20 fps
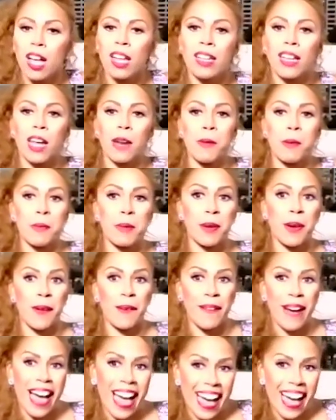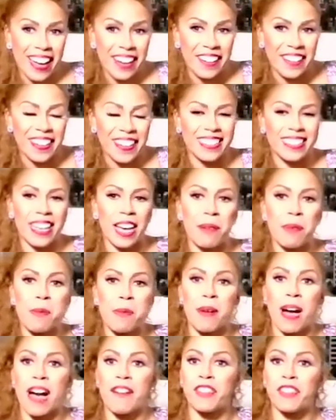A lot of people go out. A lot of
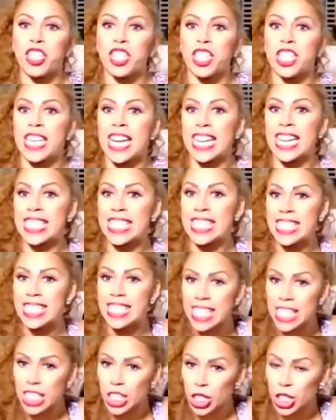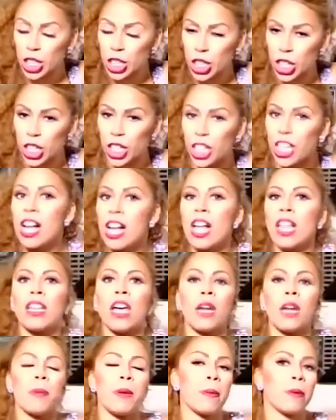people have a good, nice dinner. A
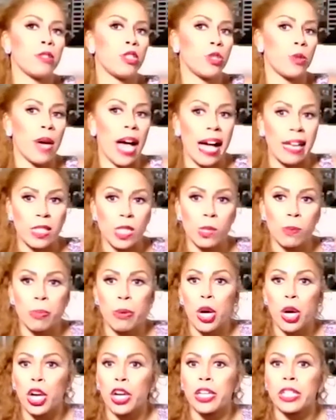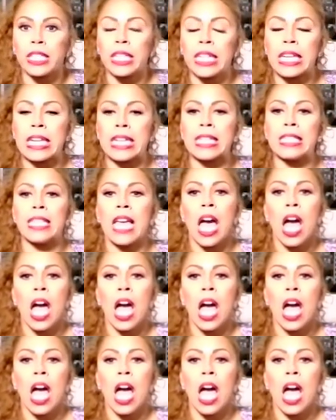lot of people do house parties.